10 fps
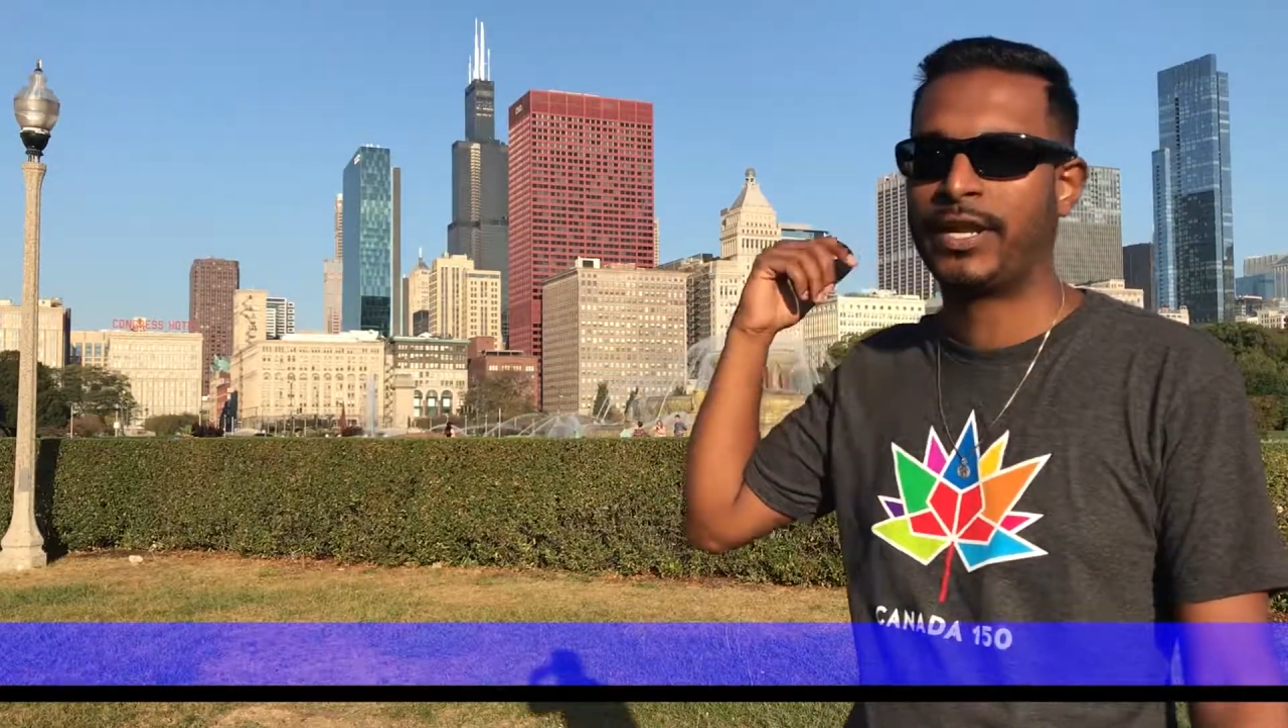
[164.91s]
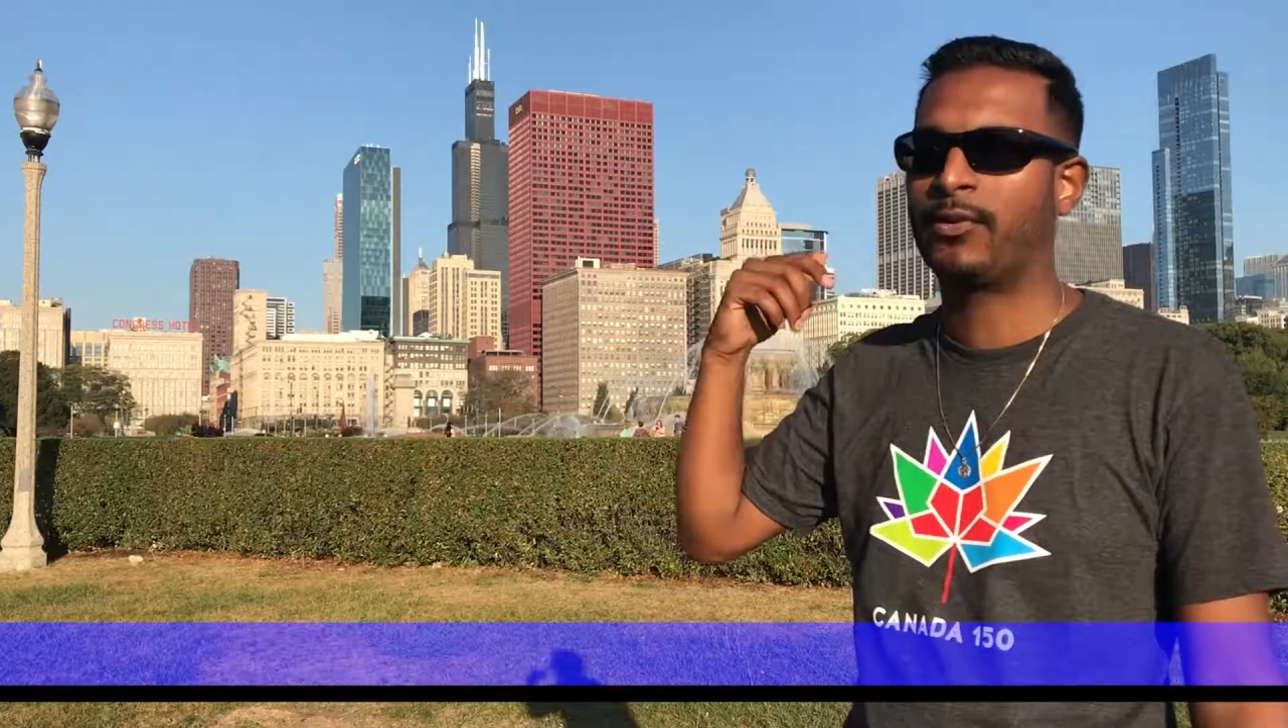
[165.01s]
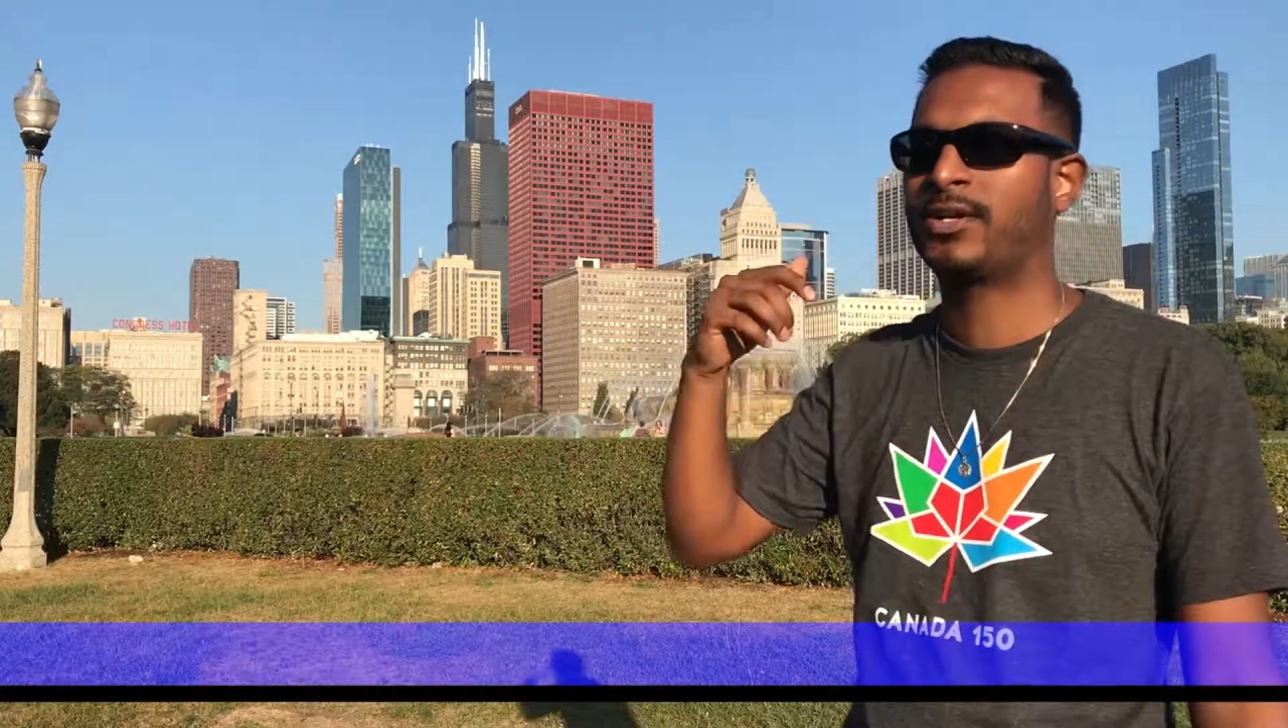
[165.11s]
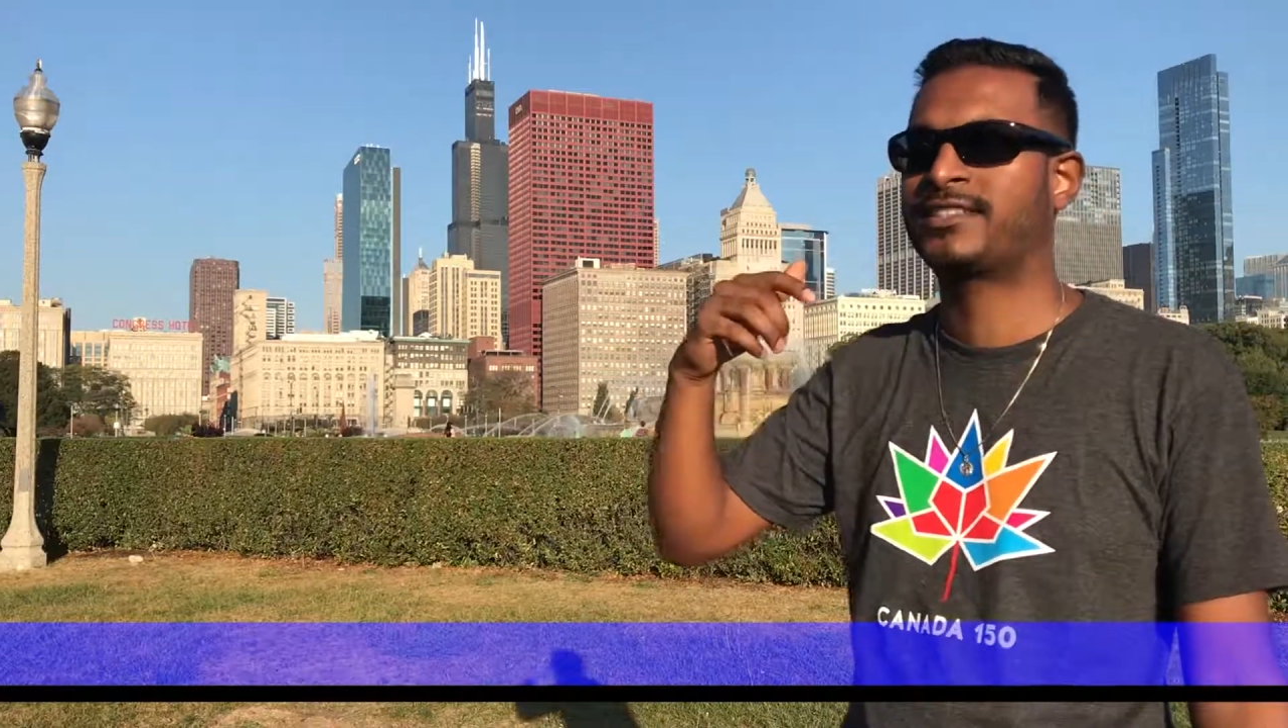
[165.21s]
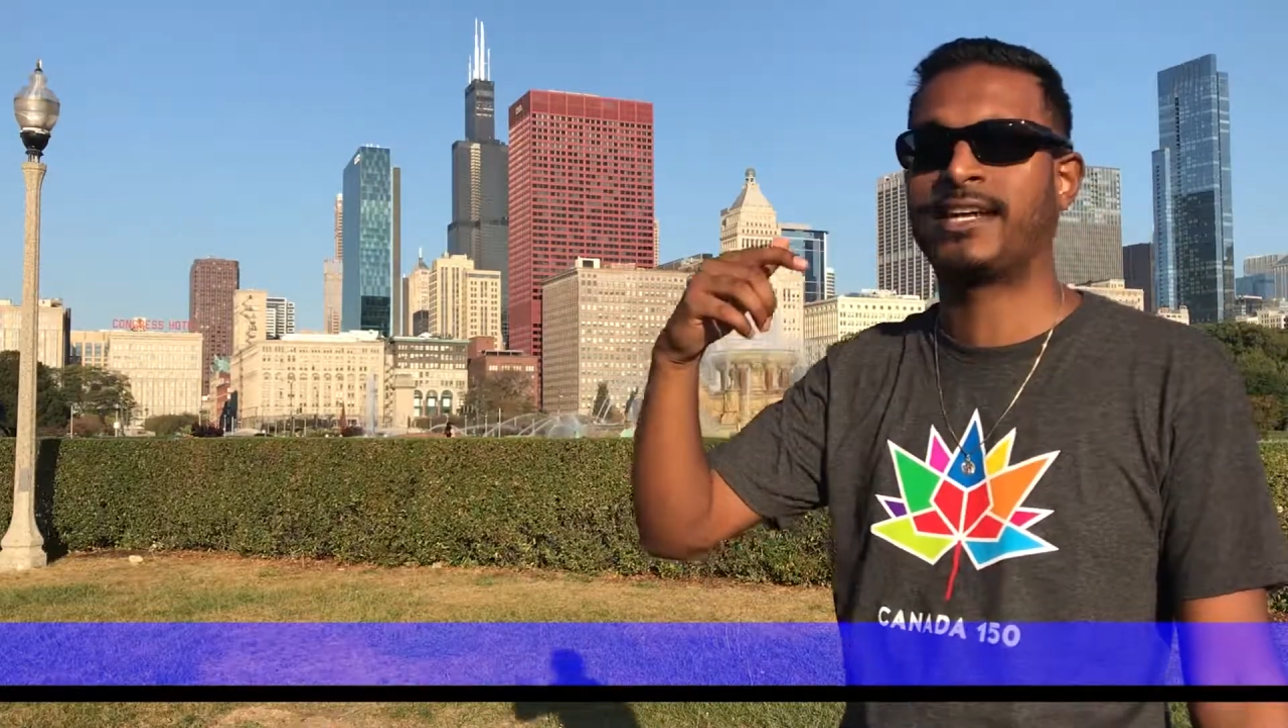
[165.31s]
or
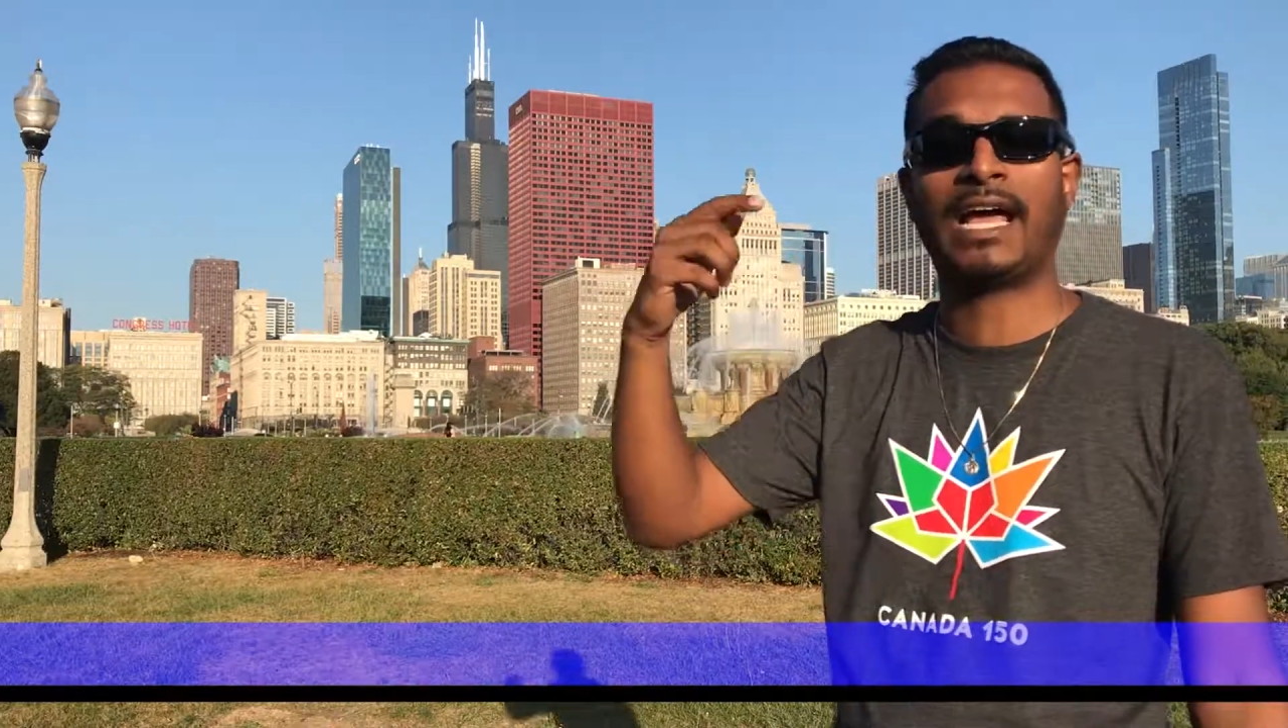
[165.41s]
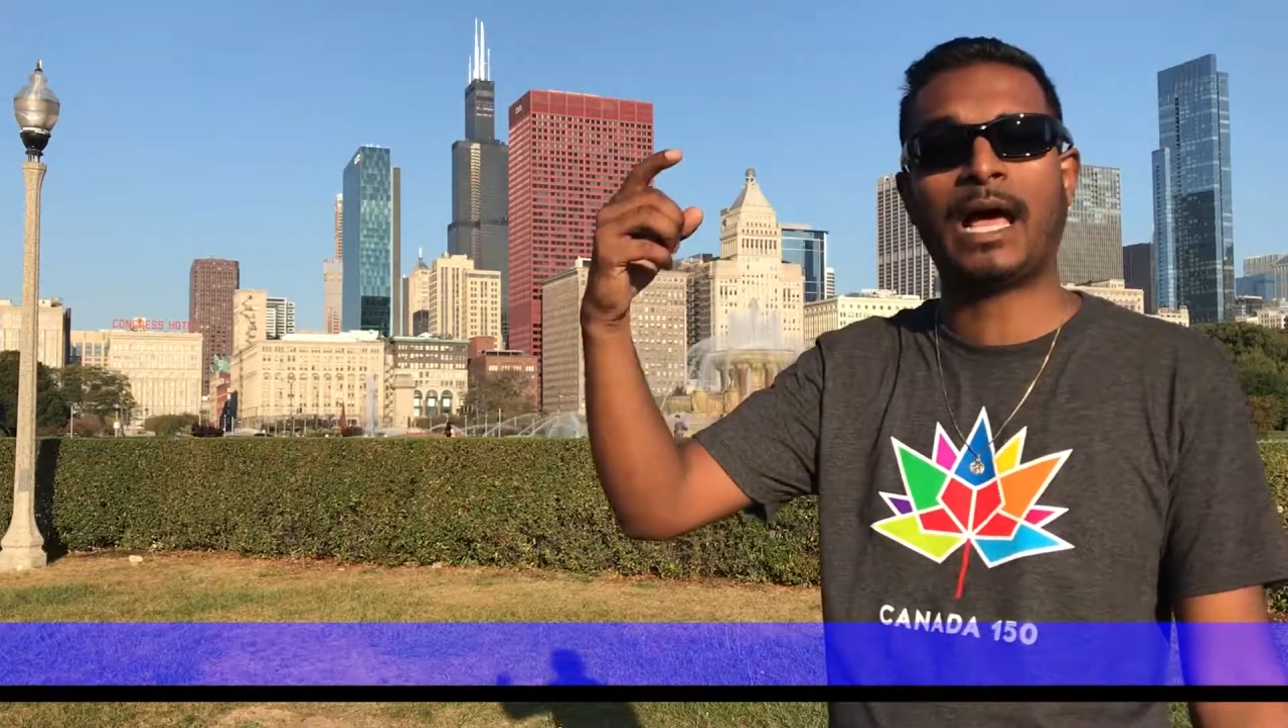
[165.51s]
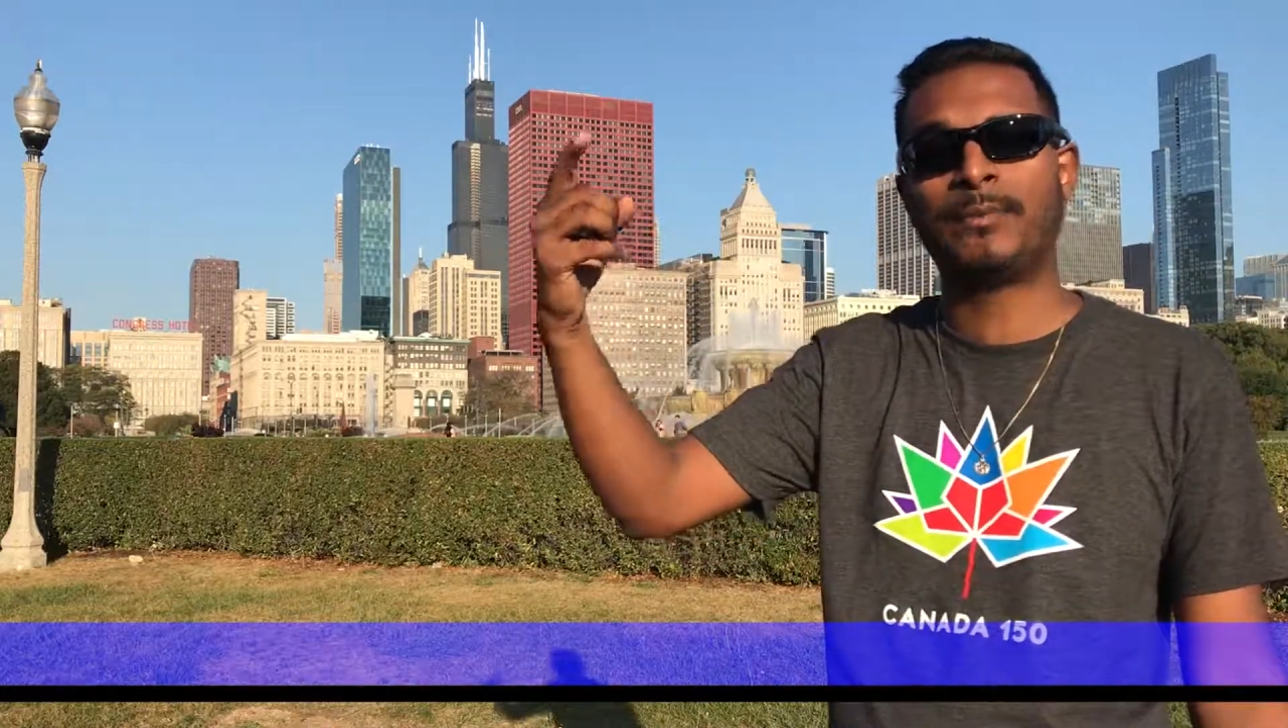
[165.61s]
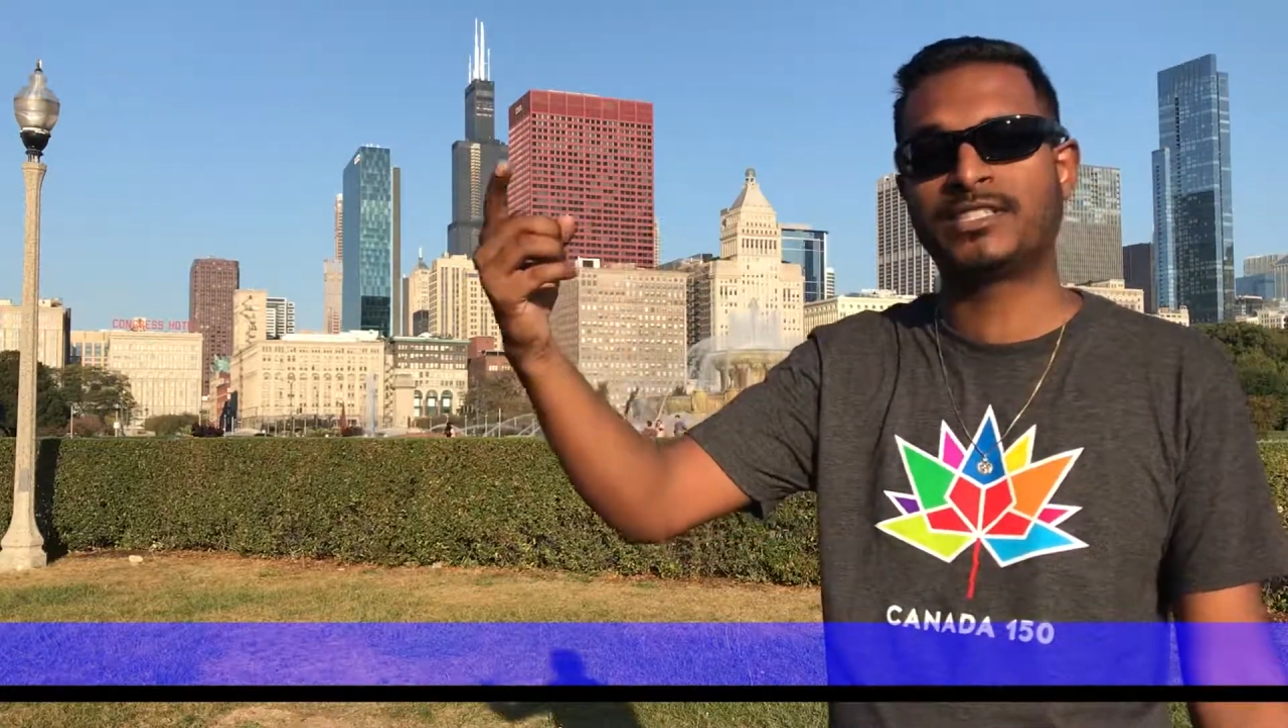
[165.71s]
what's going to happen